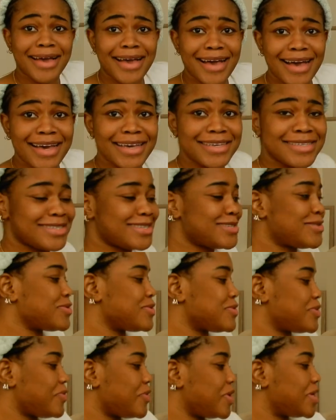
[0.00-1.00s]
Guys, this
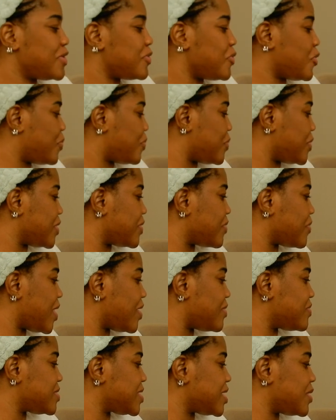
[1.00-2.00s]
was already open.
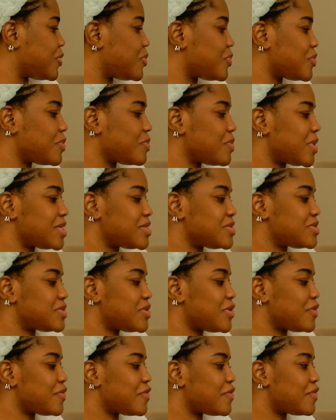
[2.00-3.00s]
Why would they open my
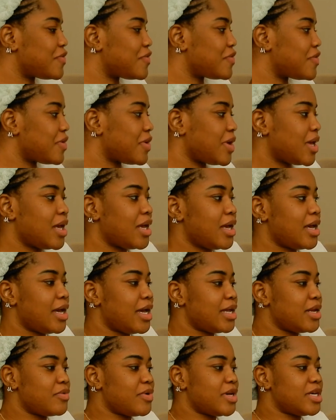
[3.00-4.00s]
stuff?
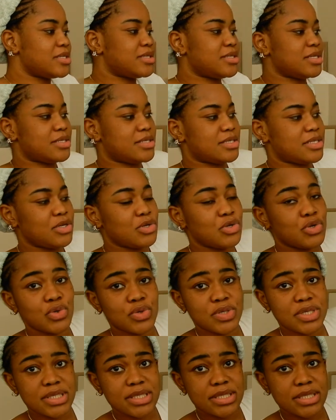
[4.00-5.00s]
Anyways, it still
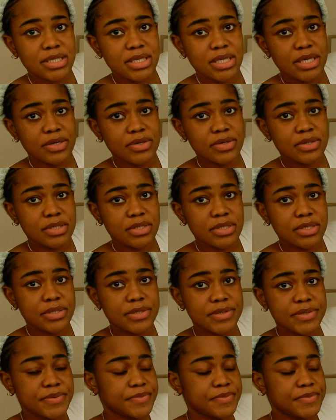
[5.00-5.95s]
looks sealed.